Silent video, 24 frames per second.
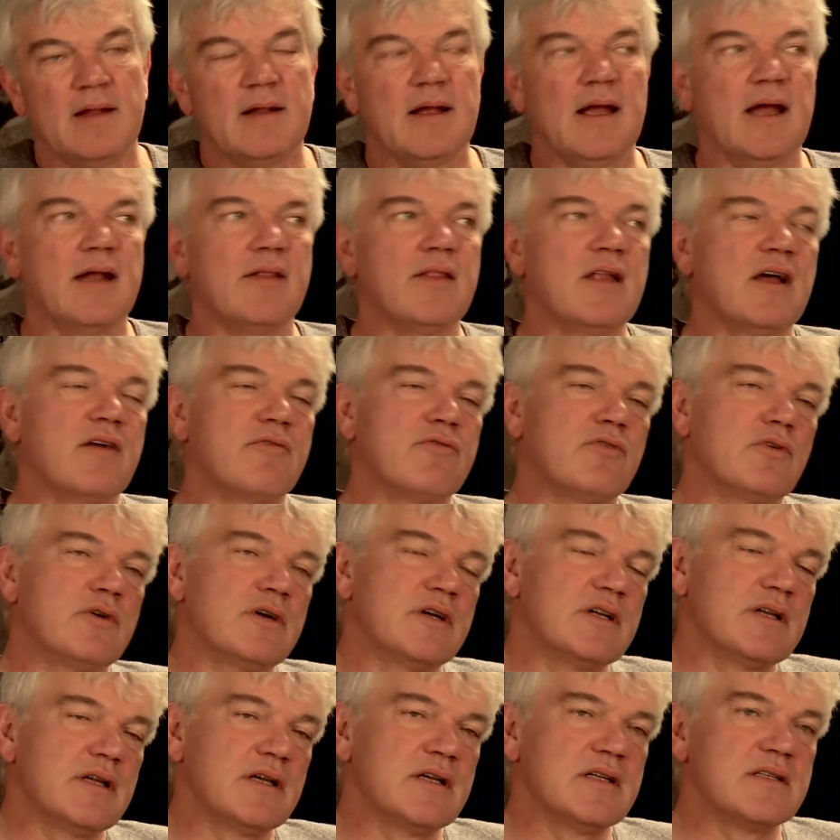and therefore
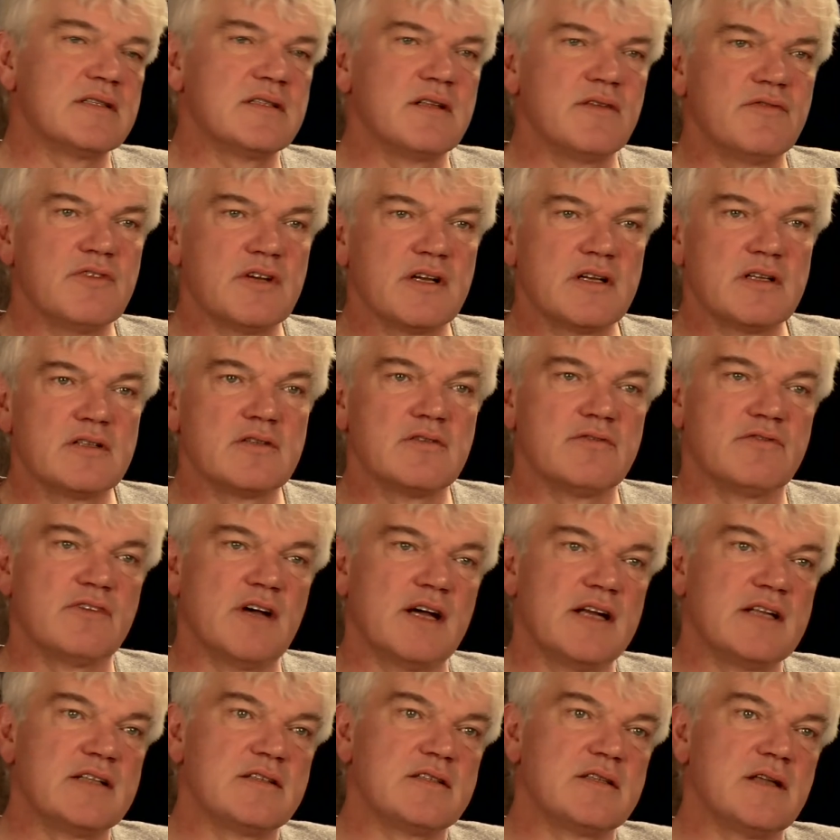it is difficult to
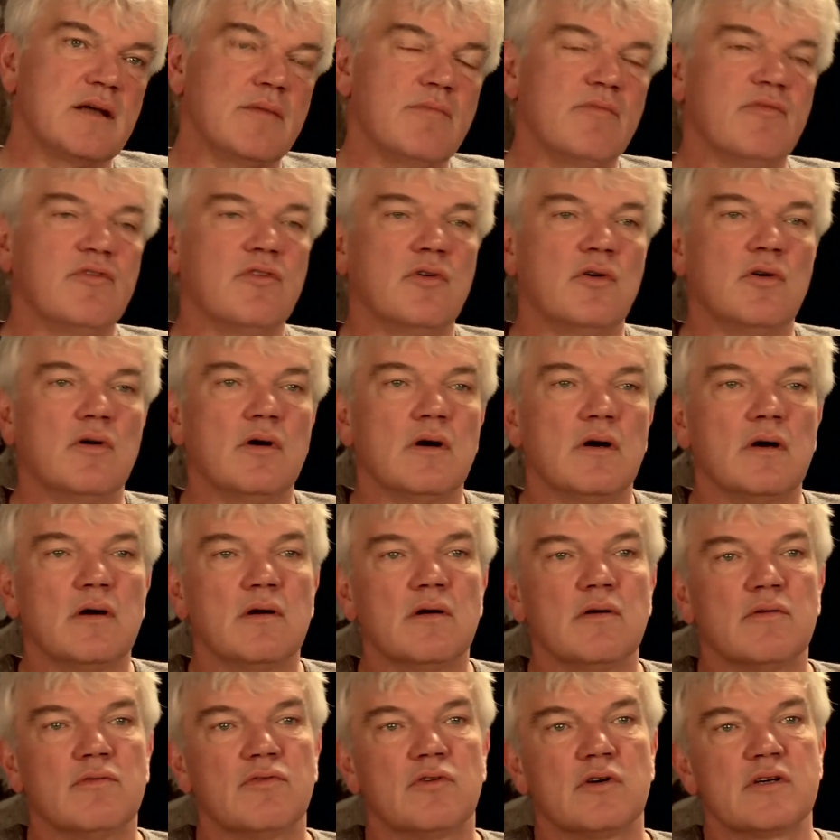finance them for
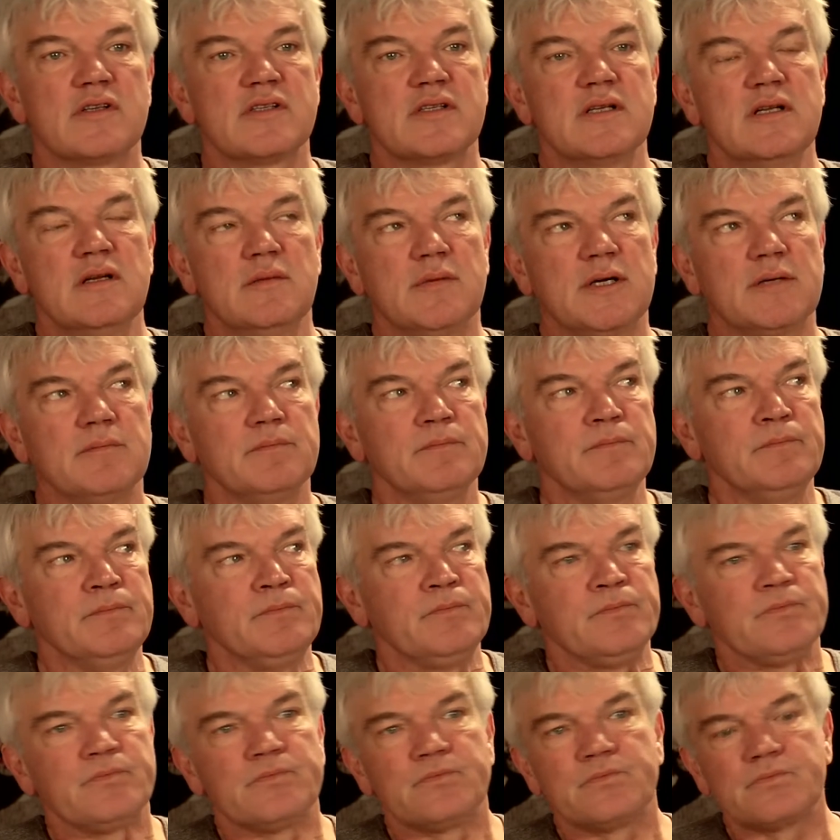a cinema.
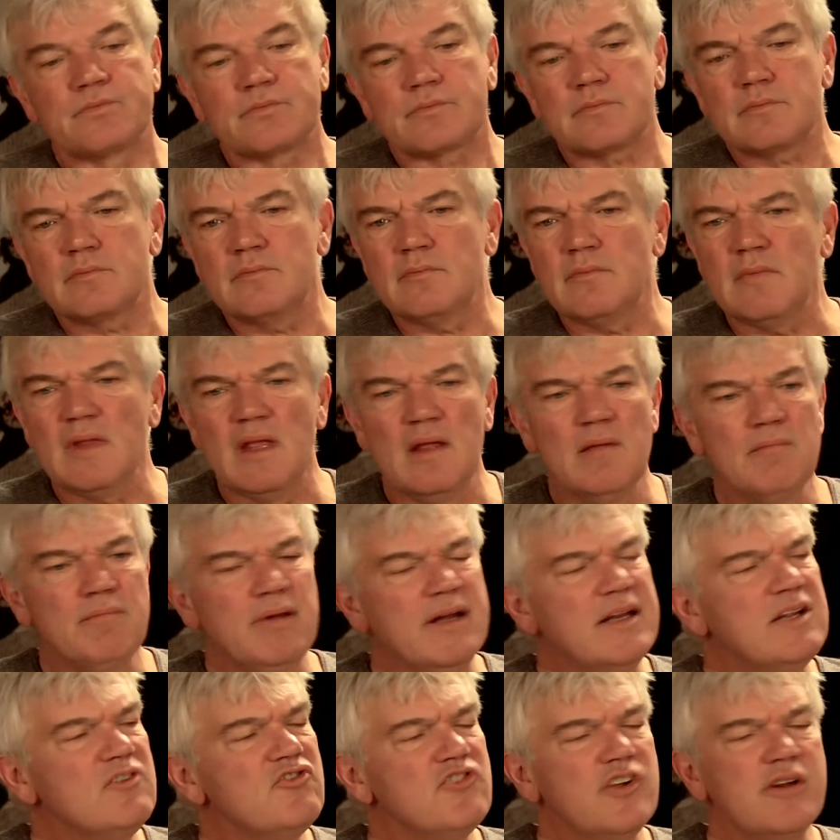
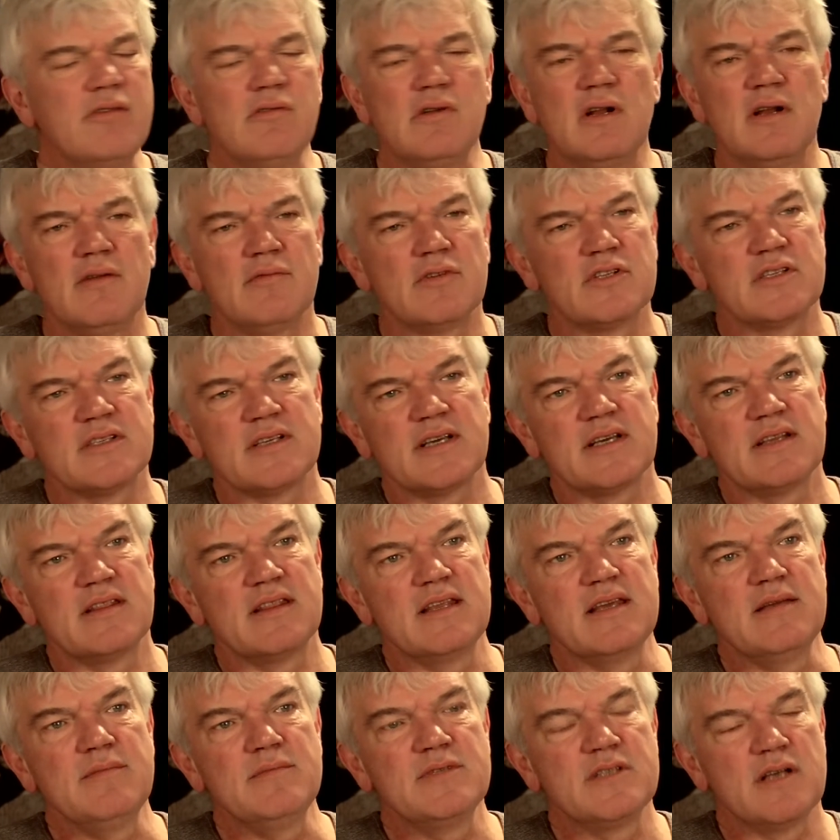But in general, I would say
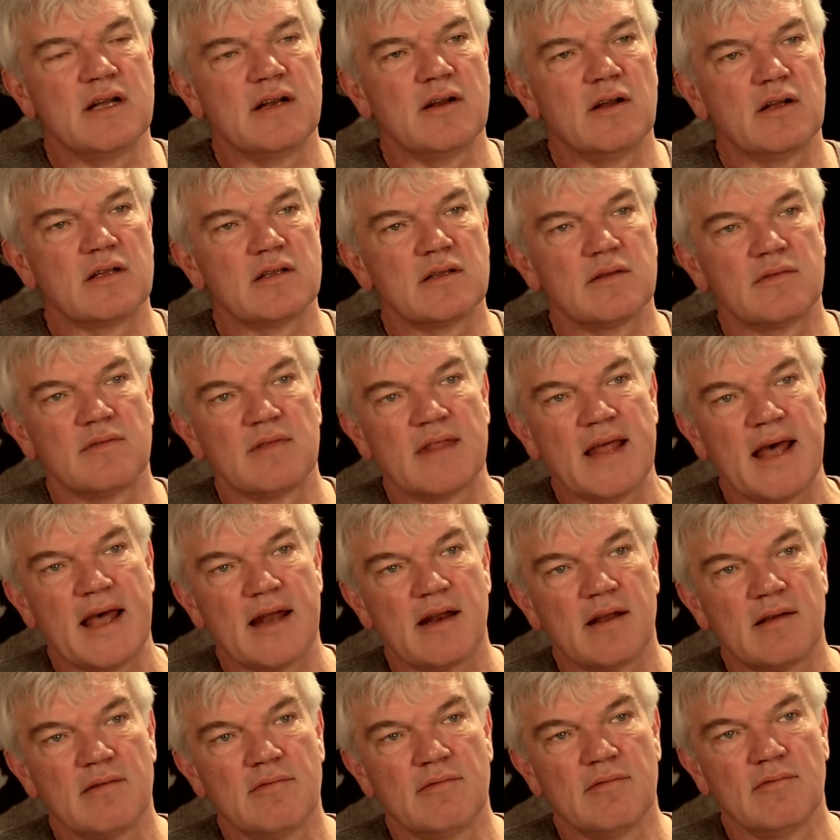themes are not that
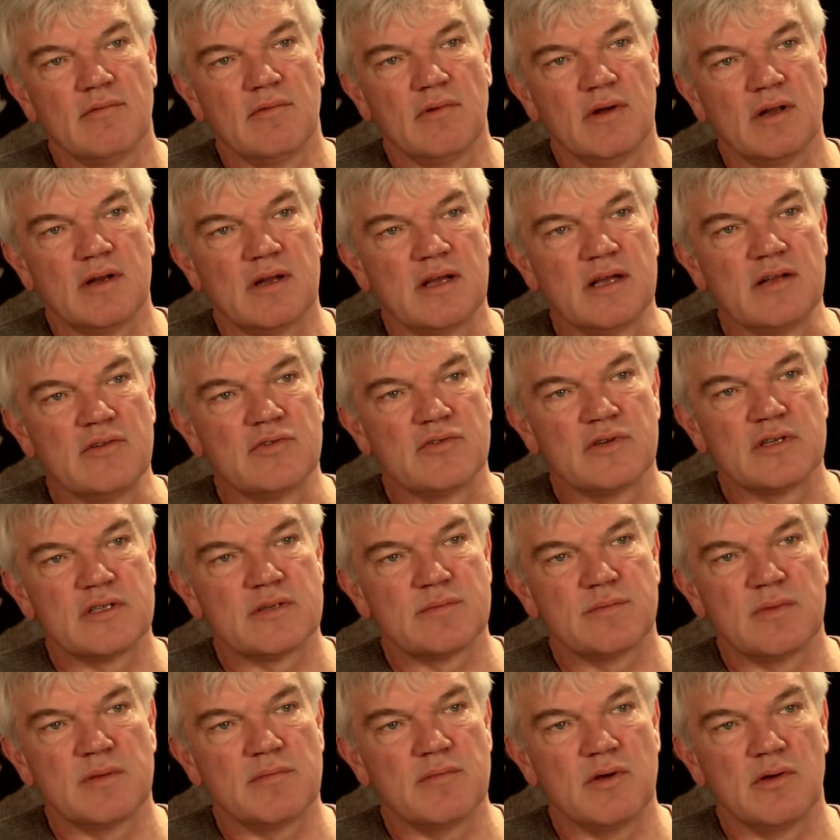what
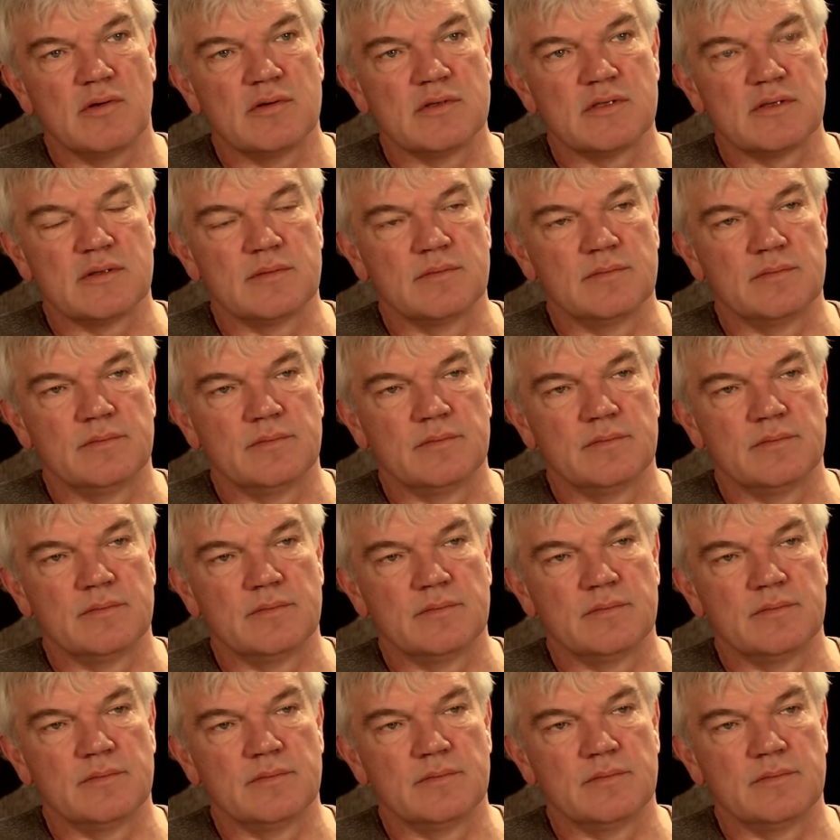interests me most.